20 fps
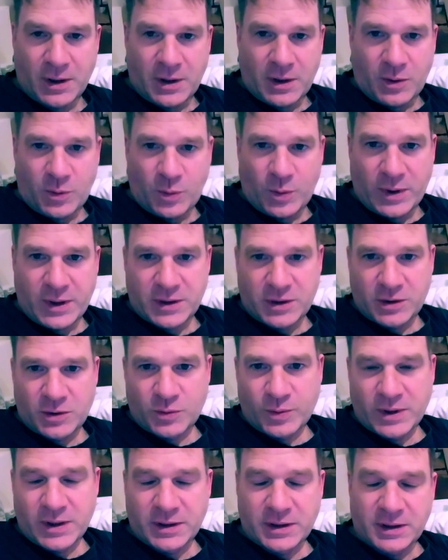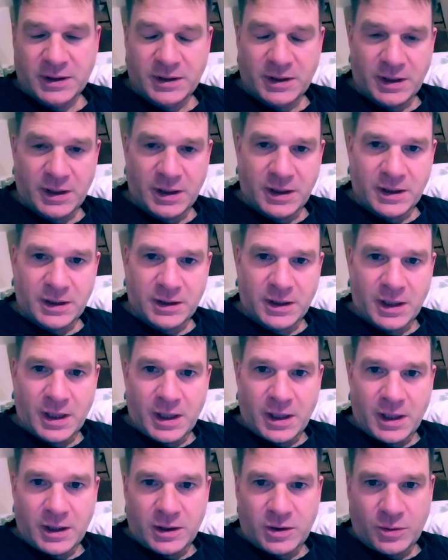What do you really need?
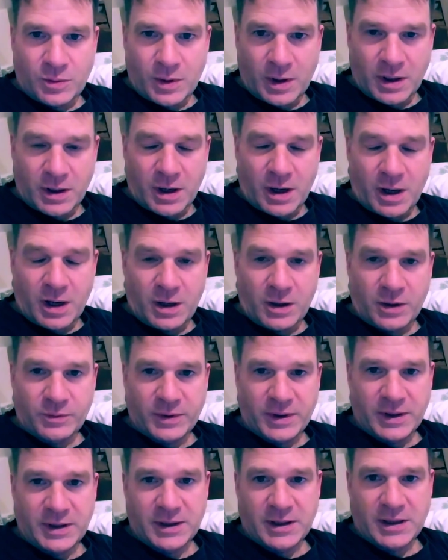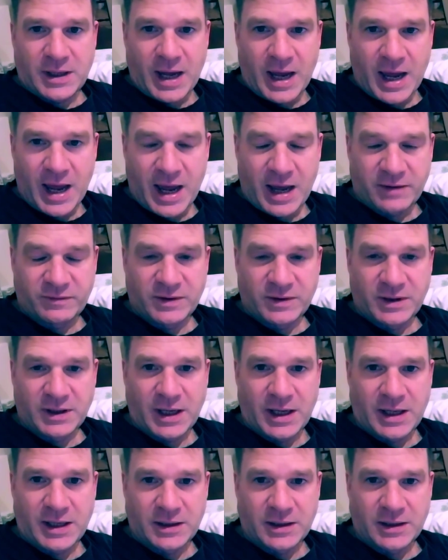You are already having a